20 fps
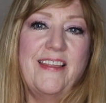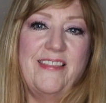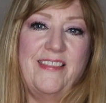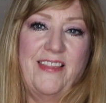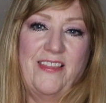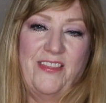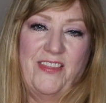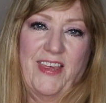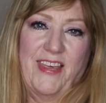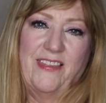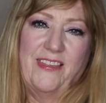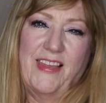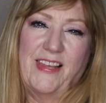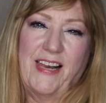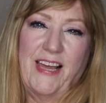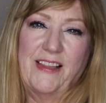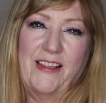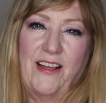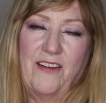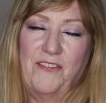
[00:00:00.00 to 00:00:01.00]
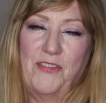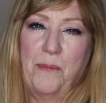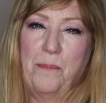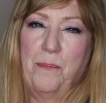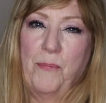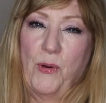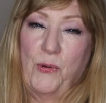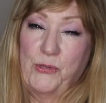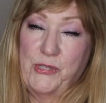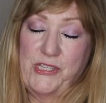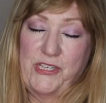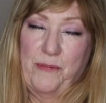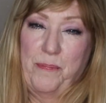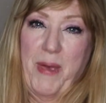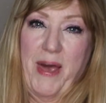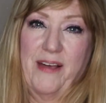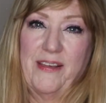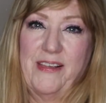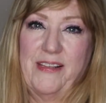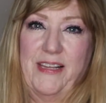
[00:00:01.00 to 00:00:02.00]
The thing that I love the most
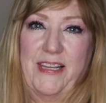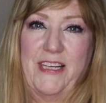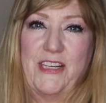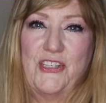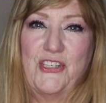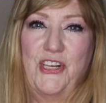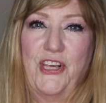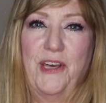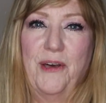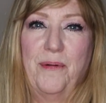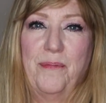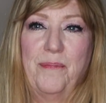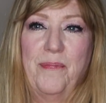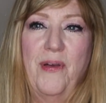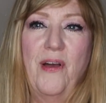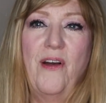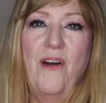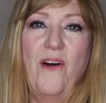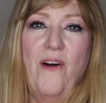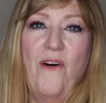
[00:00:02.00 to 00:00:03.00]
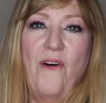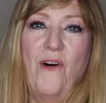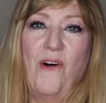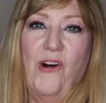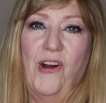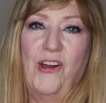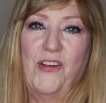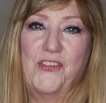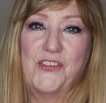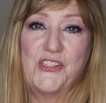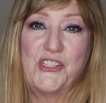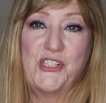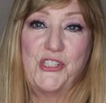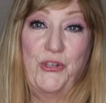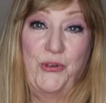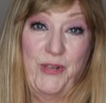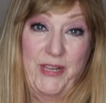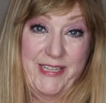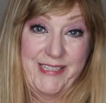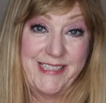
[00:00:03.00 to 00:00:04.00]
about Collegium are the
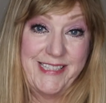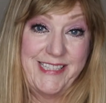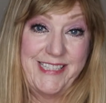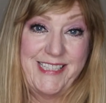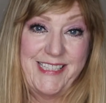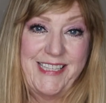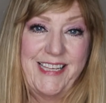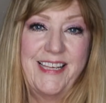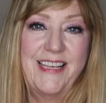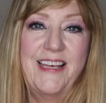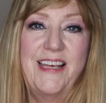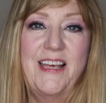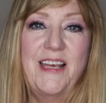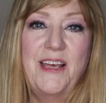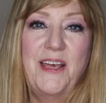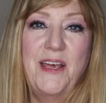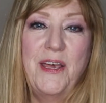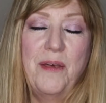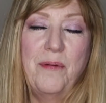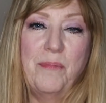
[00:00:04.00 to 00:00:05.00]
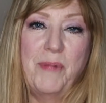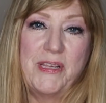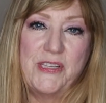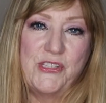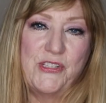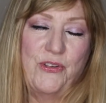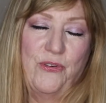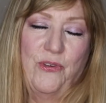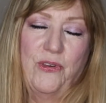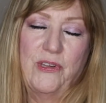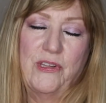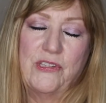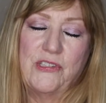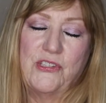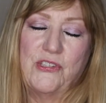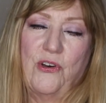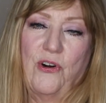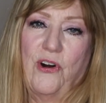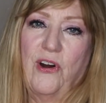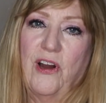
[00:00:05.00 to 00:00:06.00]
students. My
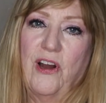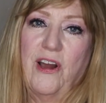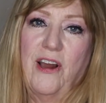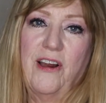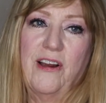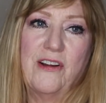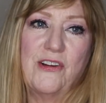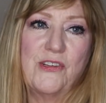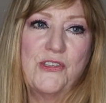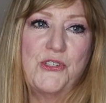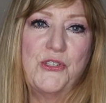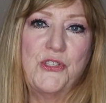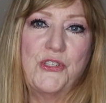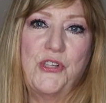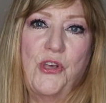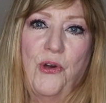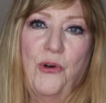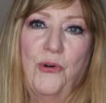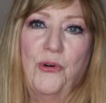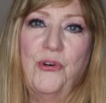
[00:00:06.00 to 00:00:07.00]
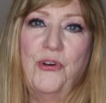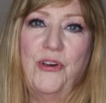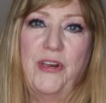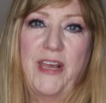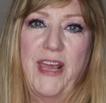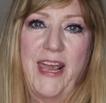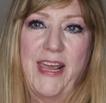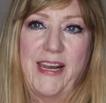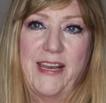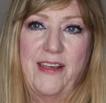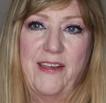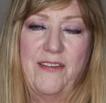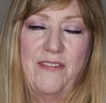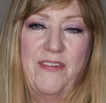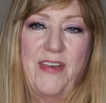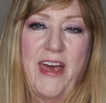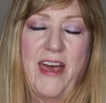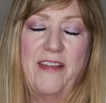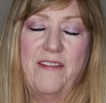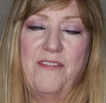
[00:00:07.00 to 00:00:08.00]
students are so
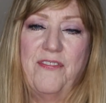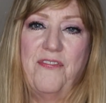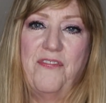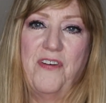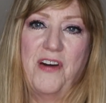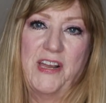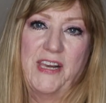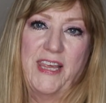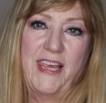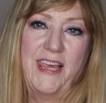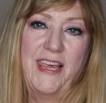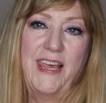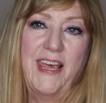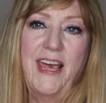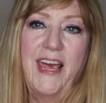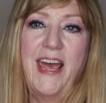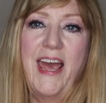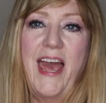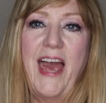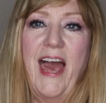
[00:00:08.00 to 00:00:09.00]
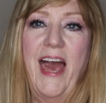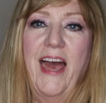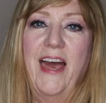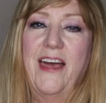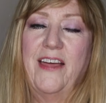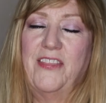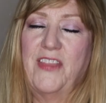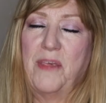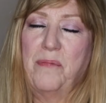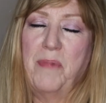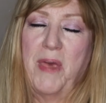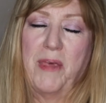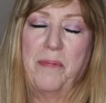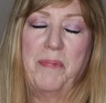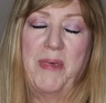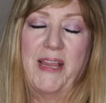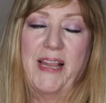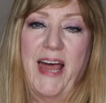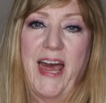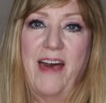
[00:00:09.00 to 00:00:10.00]
creative and funny and they make
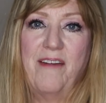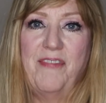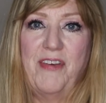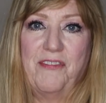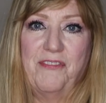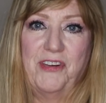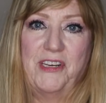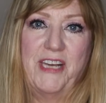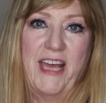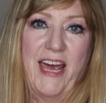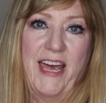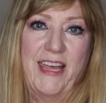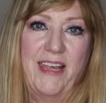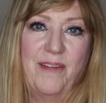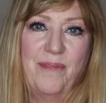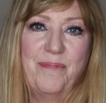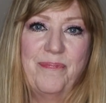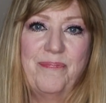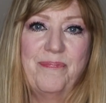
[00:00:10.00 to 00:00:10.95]
me laugh every day.